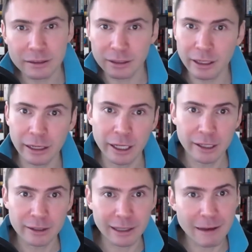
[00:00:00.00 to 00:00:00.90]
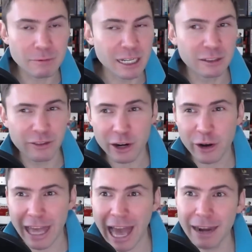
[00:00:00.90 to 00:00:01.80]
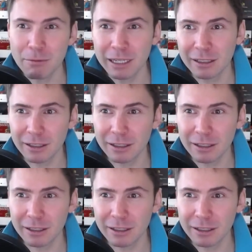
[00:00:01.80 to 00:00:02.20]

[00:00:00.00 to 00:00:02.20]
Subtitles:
The company is very adamant.